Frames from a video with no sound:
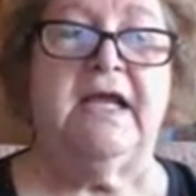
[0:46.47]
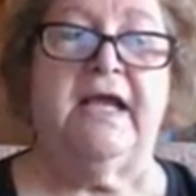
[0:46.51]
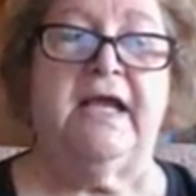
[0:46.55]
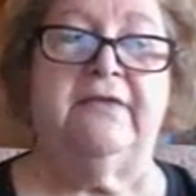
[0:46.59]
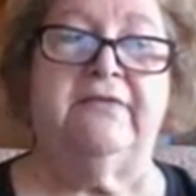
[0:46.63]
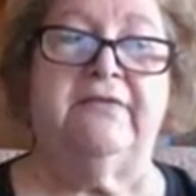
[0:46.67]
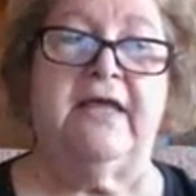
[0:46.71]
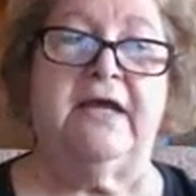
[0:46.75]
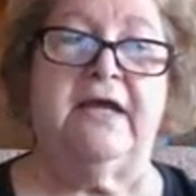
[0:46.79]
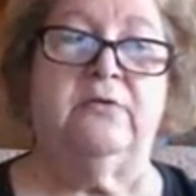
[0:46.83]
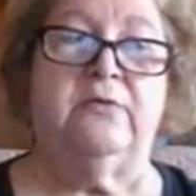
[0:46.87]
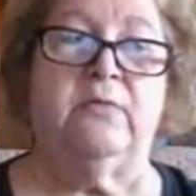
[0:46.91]

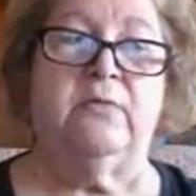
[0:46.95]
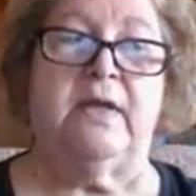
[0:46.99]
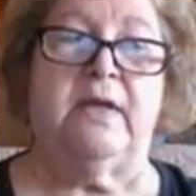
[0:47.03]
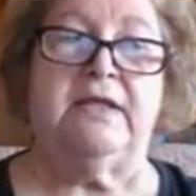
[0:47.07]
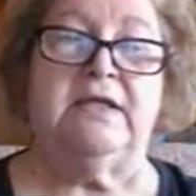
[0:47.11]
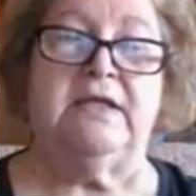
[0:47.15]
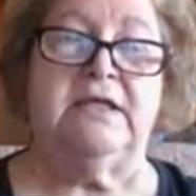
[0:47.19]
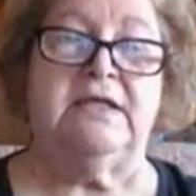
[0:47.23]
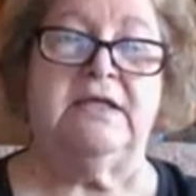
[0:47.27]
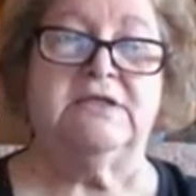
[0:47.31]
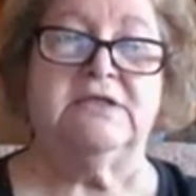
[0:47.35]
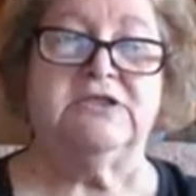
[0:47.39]
and that
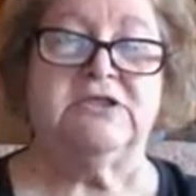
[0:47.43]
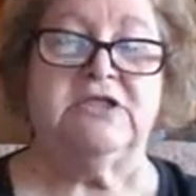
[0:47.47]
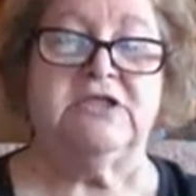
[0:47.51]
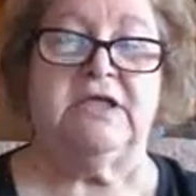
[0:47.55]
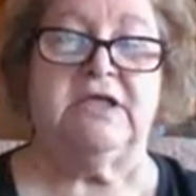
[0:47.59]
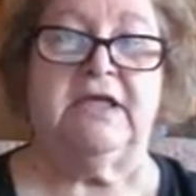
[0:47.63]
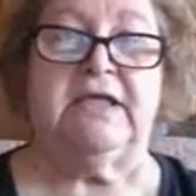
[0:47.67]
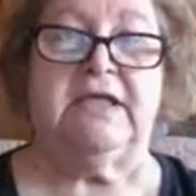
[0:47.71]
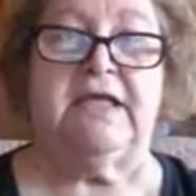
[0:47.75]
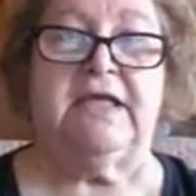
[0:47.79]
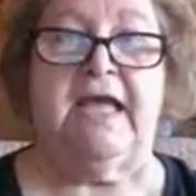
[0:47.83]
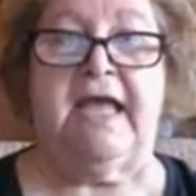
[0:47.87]
way each
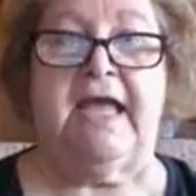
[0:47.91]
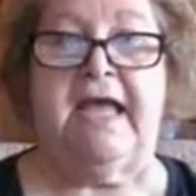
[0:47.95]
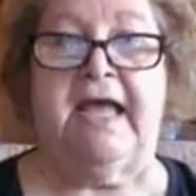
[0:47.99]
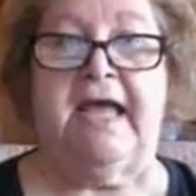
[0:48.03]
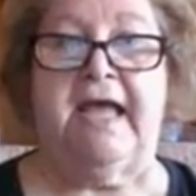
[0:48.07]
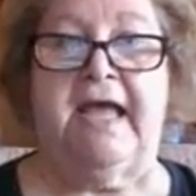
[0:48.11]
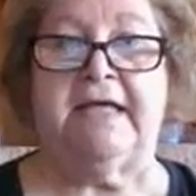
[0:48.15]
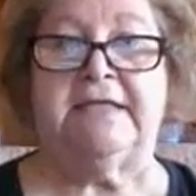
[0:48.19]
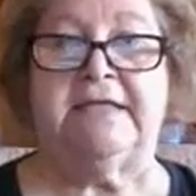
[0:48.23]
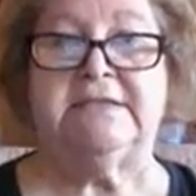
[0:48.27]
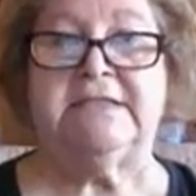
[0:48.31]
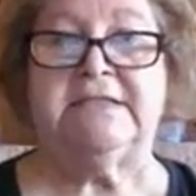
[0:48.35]
thing
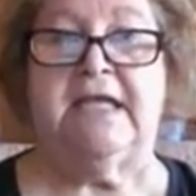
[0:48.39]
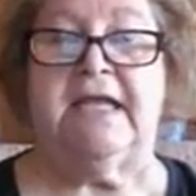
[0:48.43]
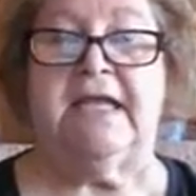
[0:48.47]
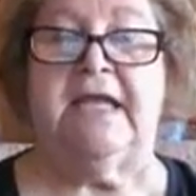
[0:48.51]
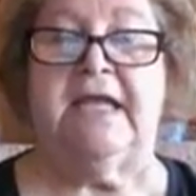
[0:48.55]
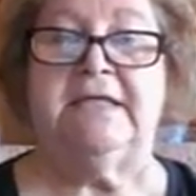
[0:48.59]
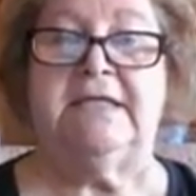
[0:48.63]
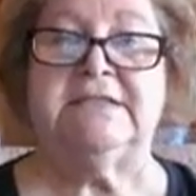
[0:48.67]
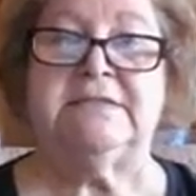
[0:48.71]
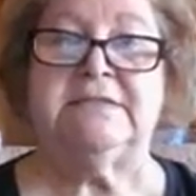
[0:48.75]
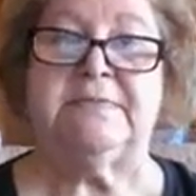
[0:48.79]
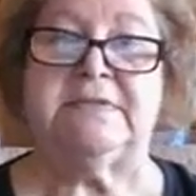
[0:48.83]
has
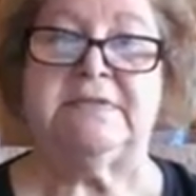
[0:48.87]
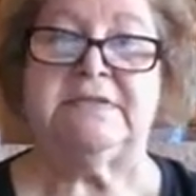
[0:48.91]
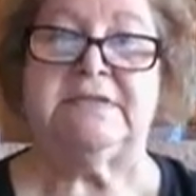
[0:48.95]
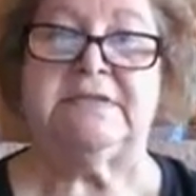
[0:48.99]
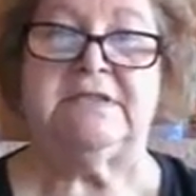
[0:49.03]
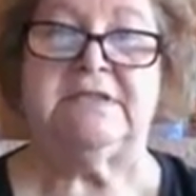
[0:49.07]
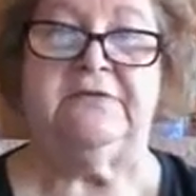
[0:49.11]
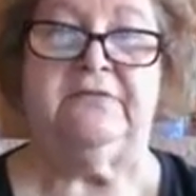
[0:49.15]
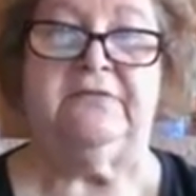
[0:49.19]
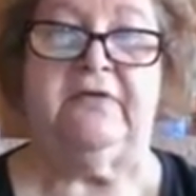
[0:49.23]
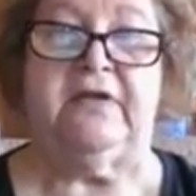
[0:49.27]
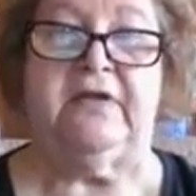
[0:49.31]
a
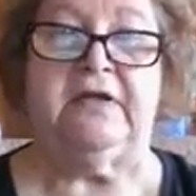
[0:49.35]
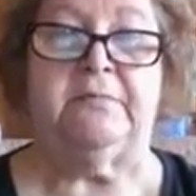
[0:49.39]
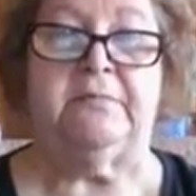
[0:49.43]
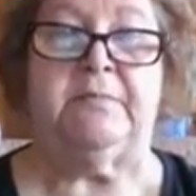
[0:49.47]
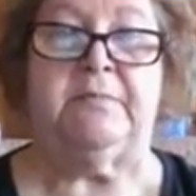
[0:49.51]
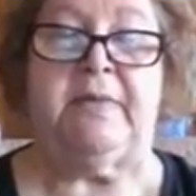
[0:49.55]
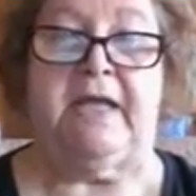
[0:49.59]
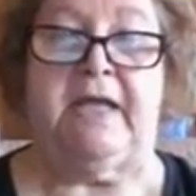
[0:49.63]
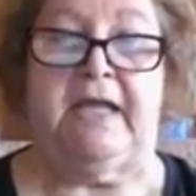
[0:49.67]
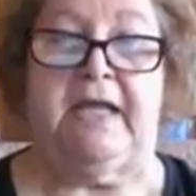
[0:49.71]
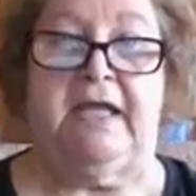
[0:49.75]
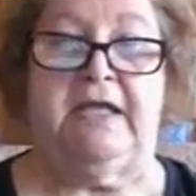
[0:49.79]
specific
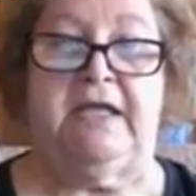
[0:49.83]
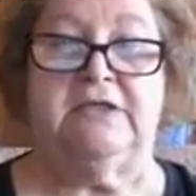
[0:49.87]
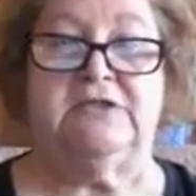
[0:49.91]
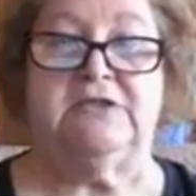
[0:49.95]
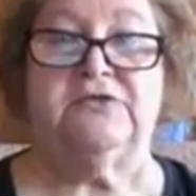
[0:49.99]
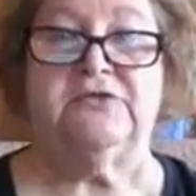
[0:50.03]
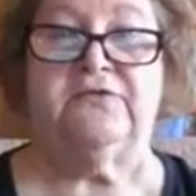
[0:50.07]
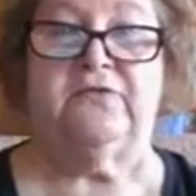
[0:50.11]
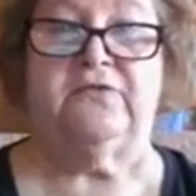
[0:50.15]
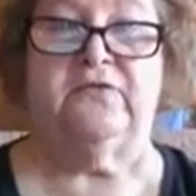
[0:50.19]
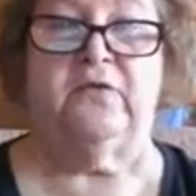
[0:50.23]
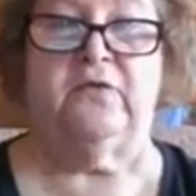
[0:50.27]

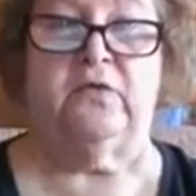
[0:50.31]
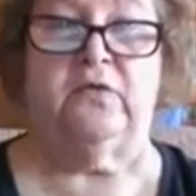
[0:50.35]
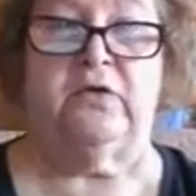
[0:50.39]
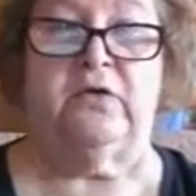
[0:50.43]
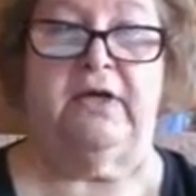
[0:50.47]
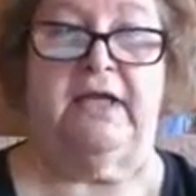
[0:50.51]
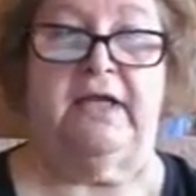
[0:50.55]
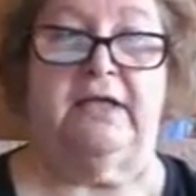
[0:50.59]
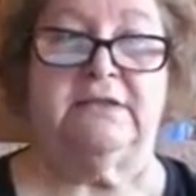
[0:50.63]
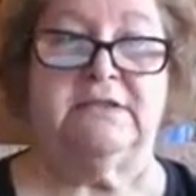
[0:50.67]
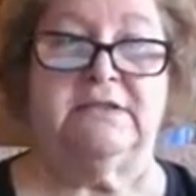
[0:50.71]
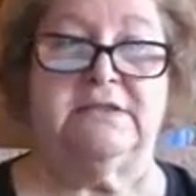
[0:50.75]
page
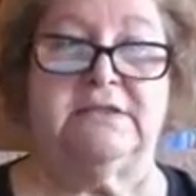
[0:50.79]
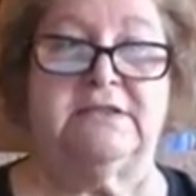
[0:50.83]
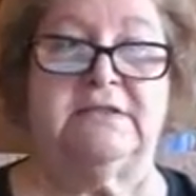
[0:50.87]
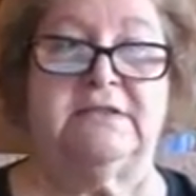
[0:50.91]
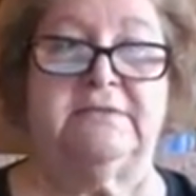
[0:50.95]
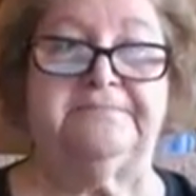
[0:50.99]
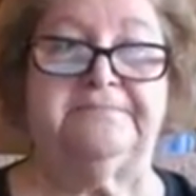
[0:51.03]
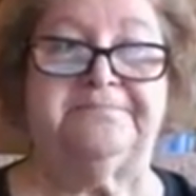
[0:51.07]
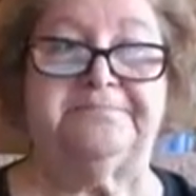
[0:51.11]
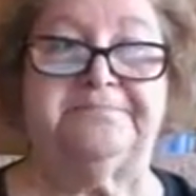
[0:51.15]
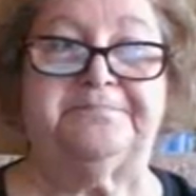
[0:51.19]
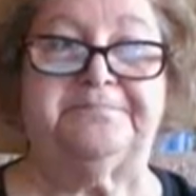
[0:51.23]
for
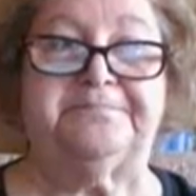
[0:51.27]
it.